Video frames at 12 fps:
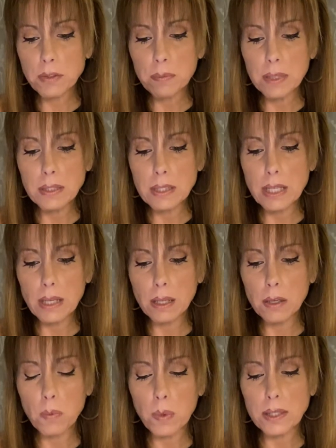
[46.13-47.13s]

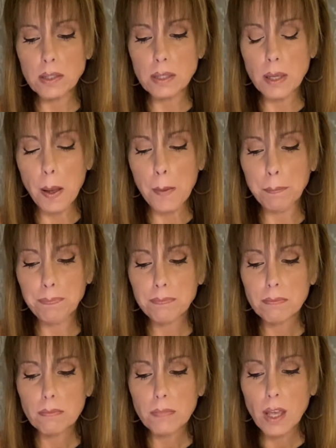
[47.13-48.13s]
dealing with some
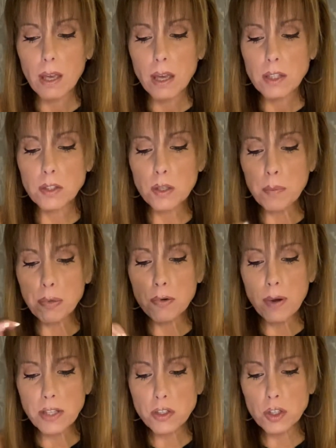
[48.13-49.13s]

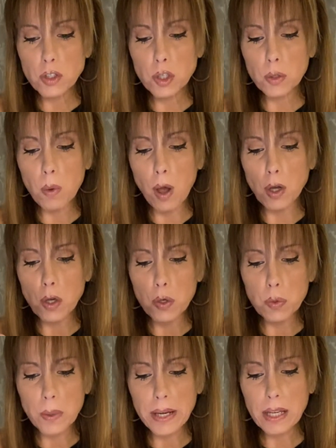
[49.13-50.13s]
pressure to
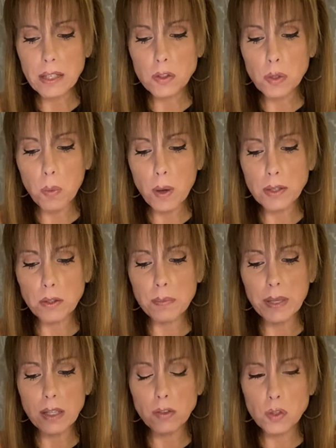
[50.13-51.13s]
agree to what you're
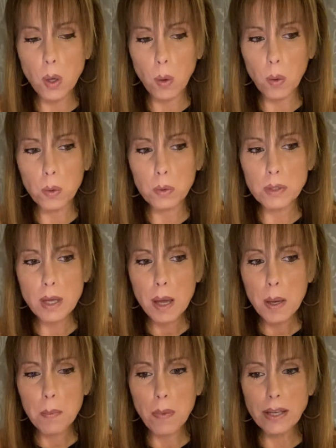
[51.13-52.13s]
being told
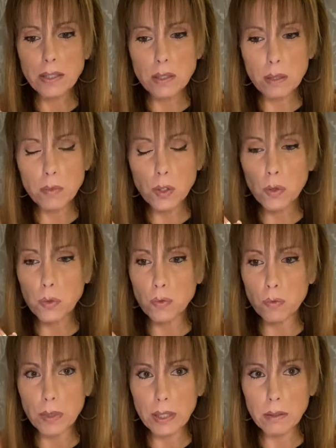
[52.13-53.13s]
by someone who's
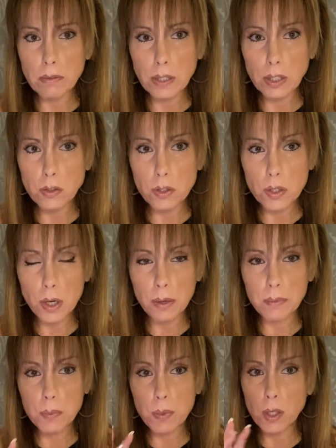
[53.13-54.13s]
really, really
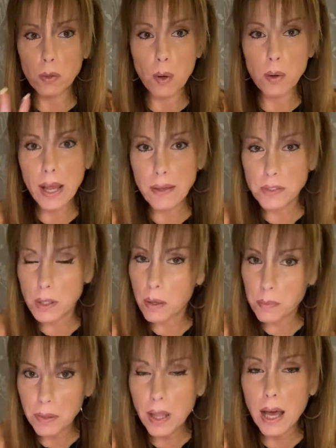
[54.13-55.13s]
determined, but you don't have to
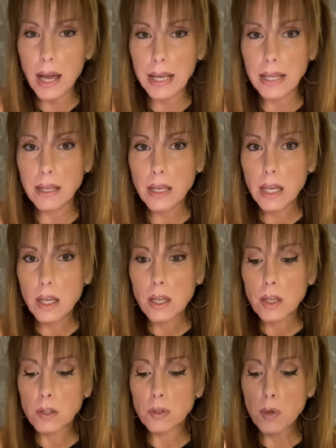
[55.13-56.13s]
comply.
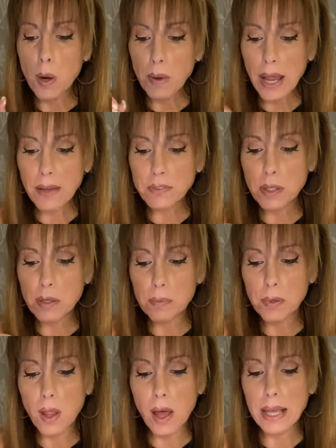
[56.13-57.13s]
You don't have to
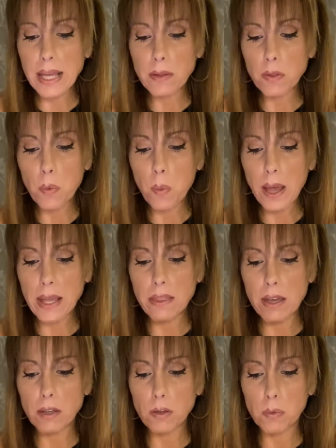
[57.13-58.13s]
comply in the way
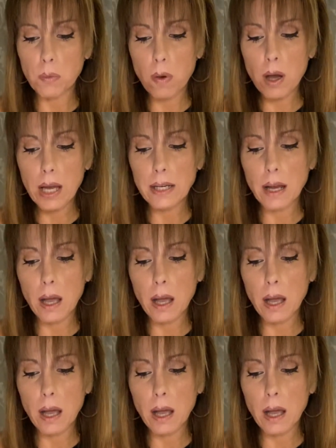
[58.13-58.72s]
that you want.